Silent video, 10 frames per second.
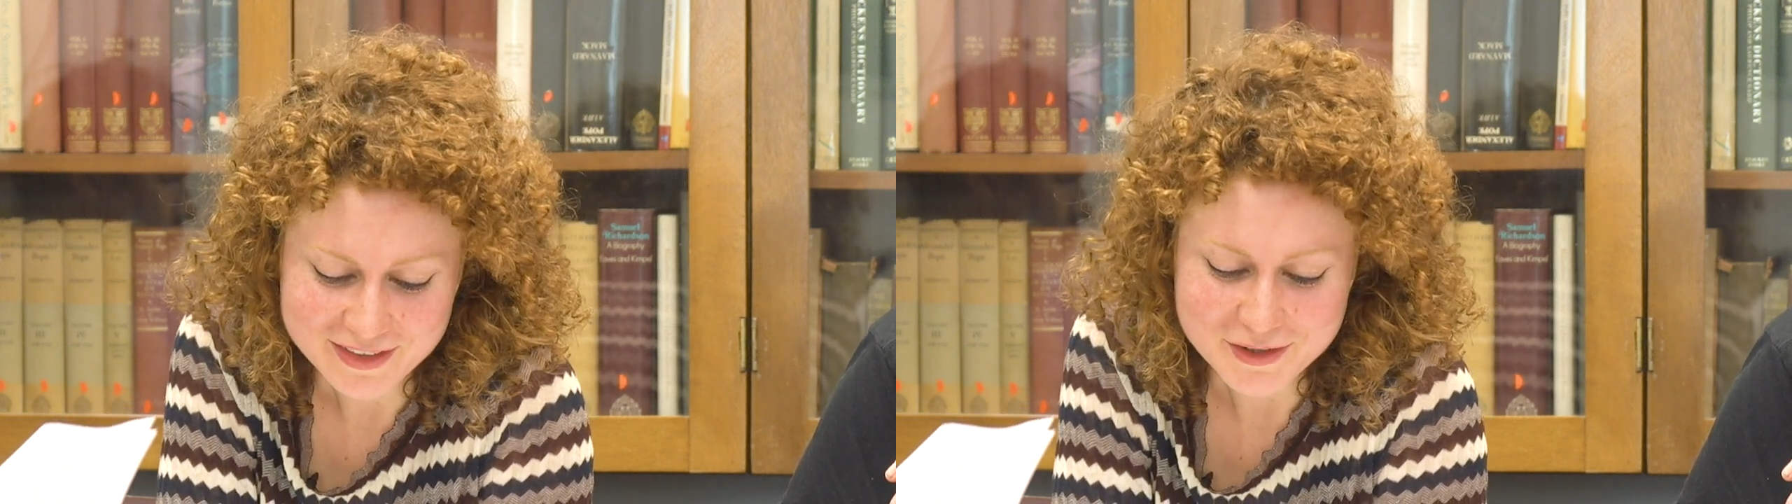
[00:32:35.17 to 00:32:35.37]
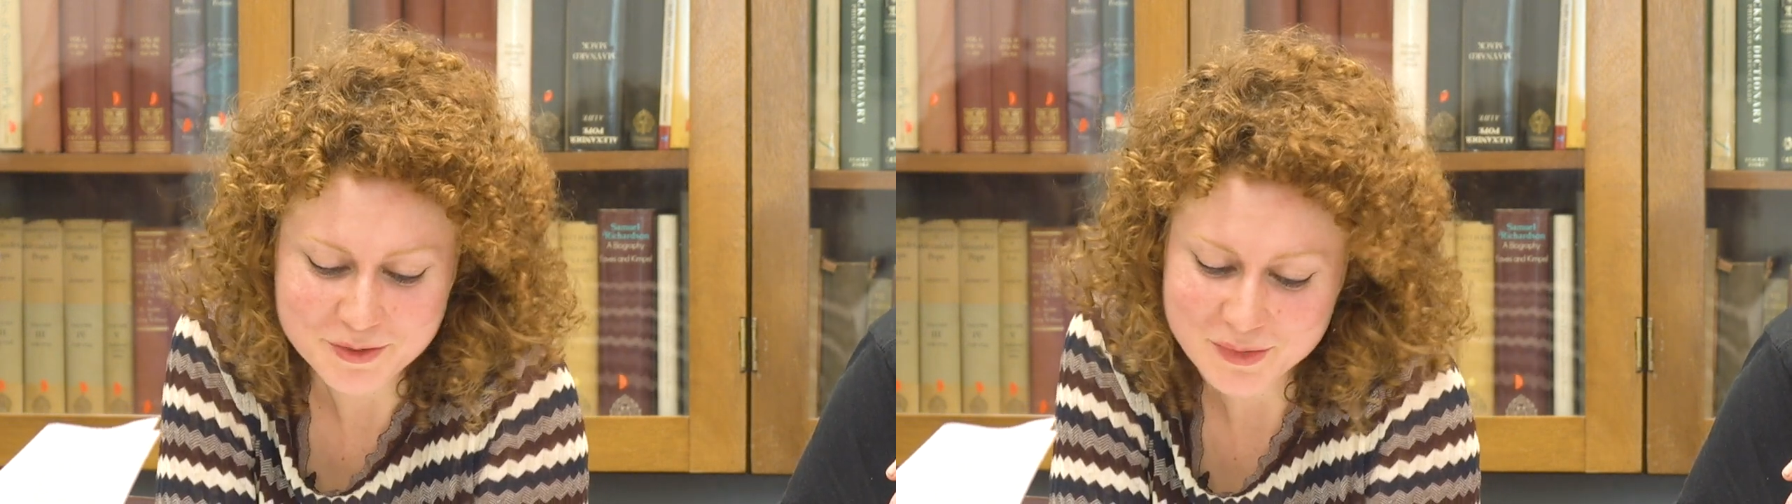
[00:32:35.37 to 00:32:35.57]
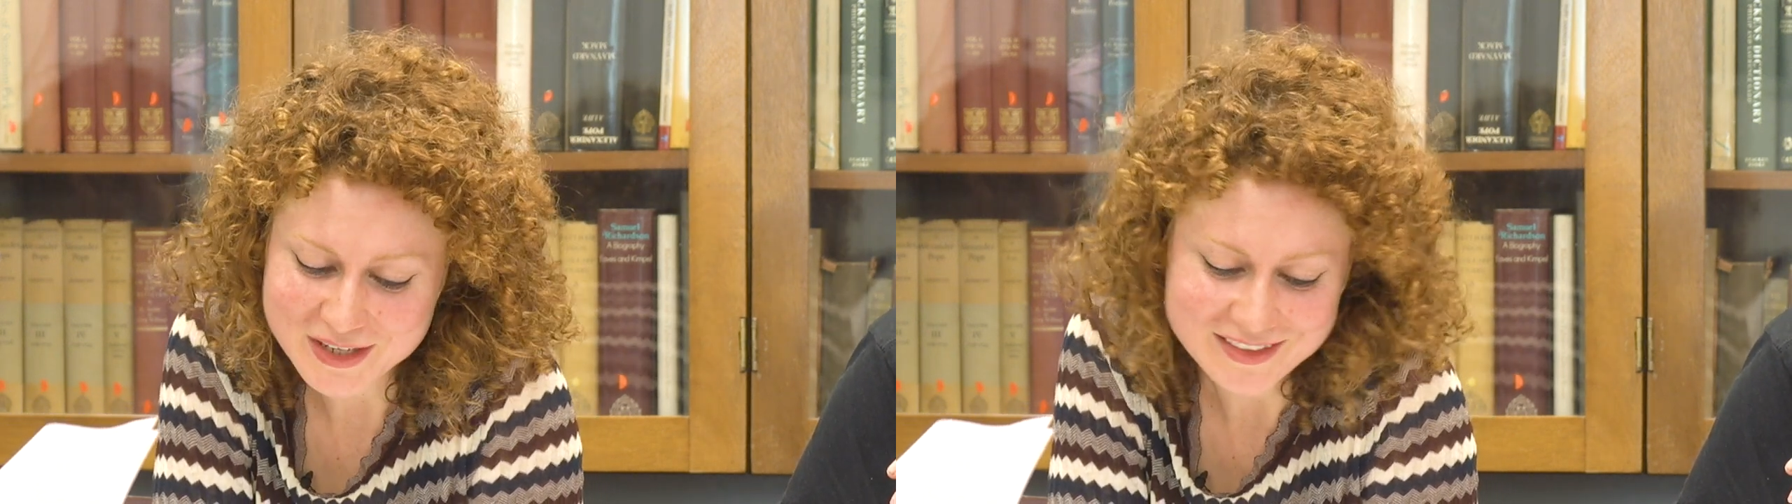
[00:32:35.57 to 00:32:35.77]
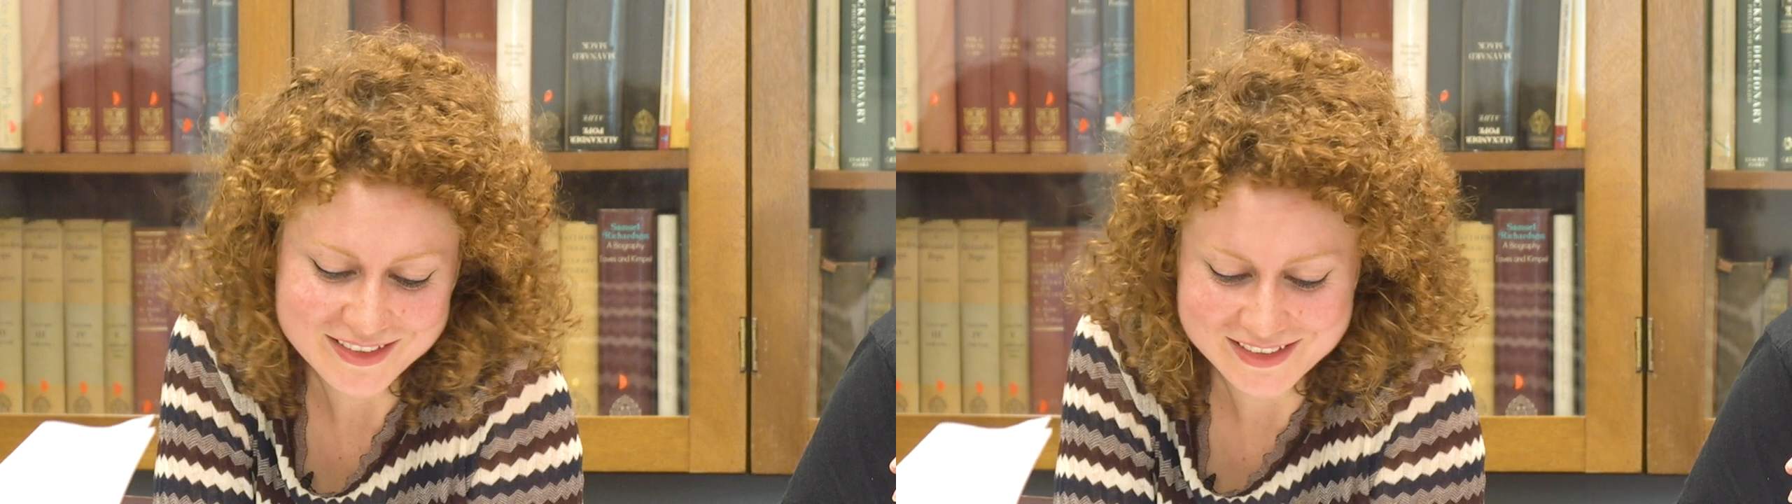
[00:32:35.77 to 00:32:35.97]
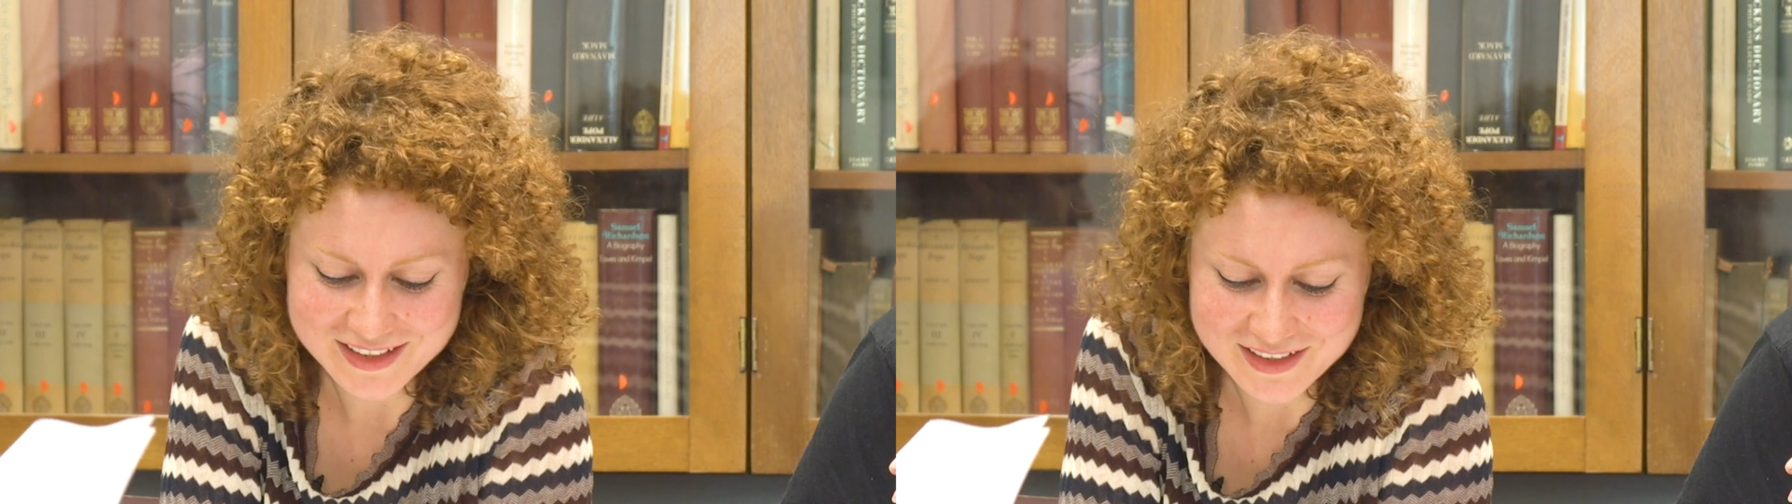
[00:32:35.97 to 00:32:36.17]
Your
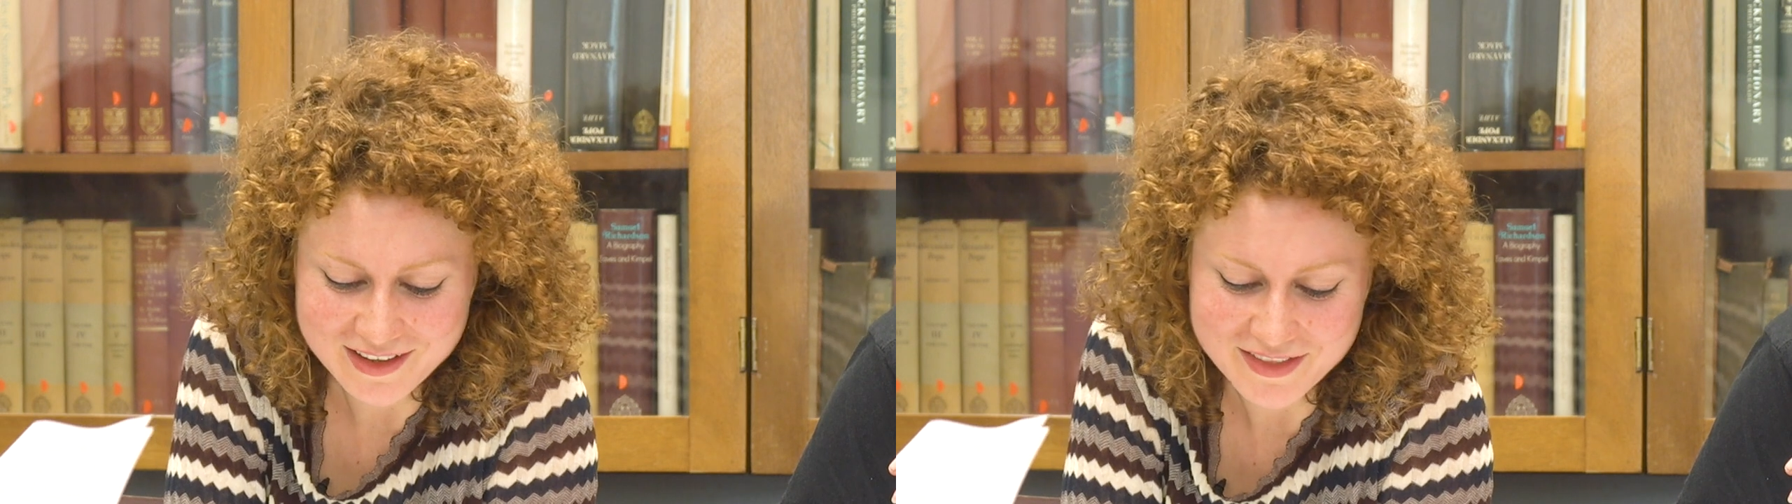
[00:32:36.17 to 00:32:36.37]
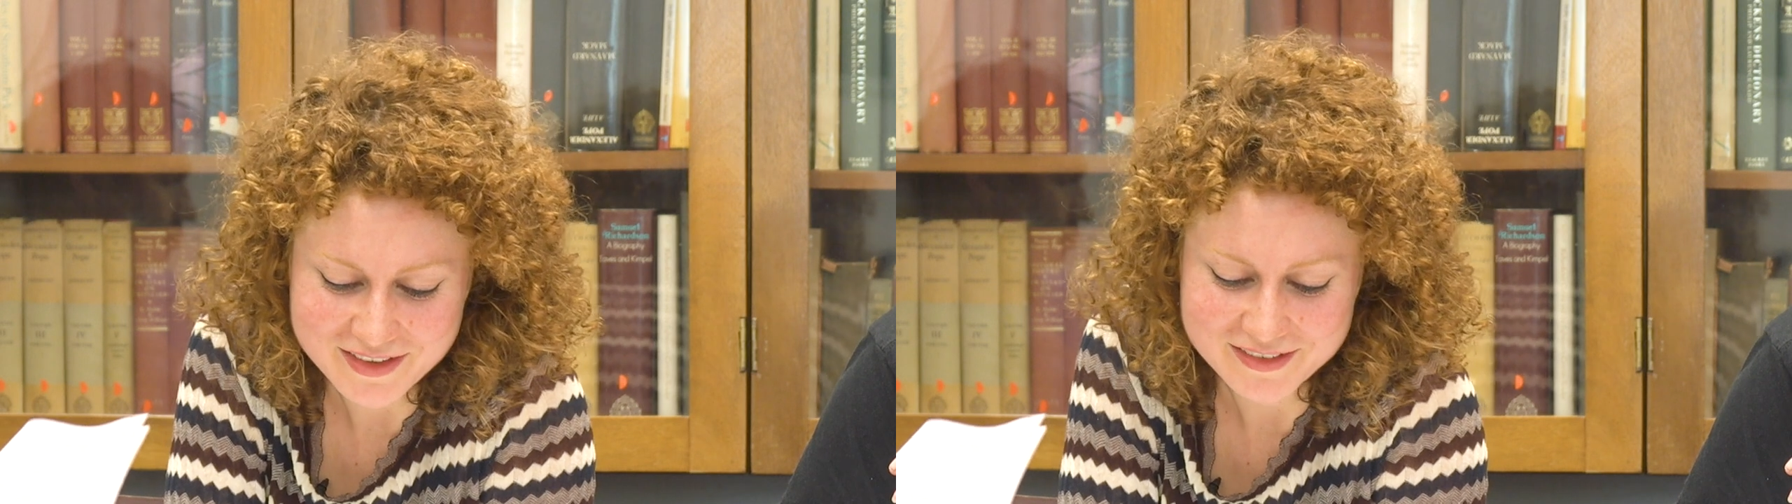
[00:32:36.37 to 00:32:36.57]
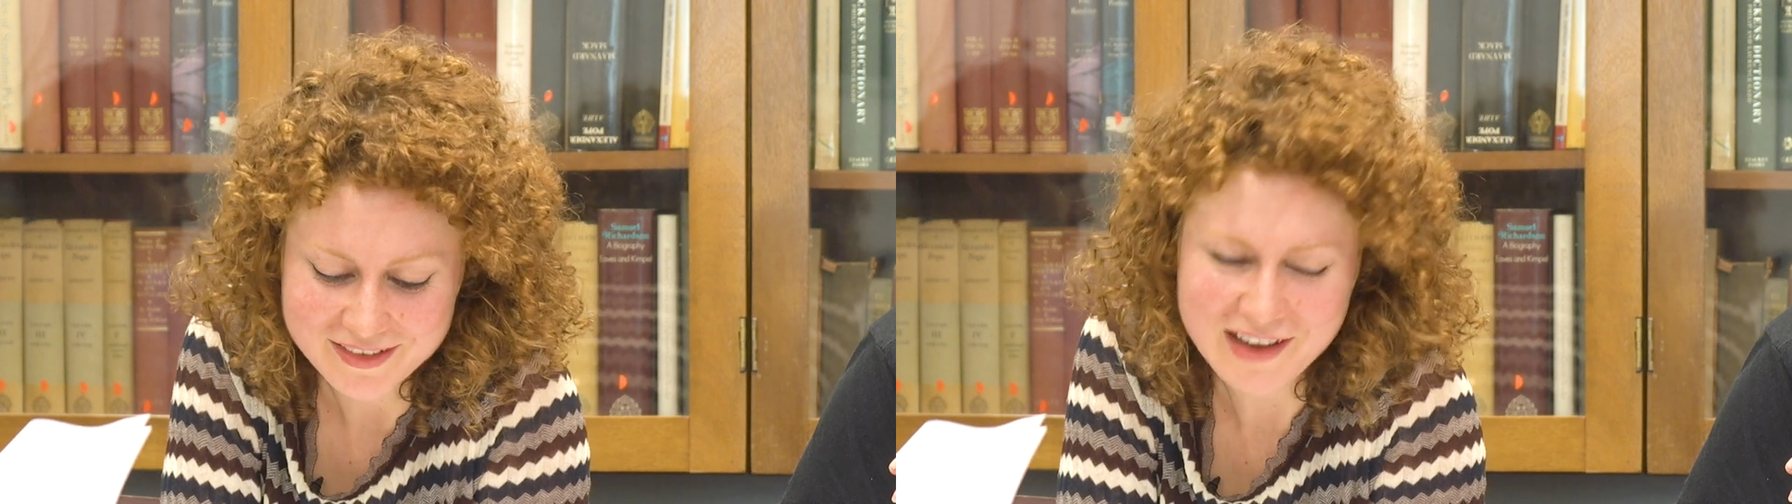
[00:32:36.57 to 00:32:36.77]
penis, said another,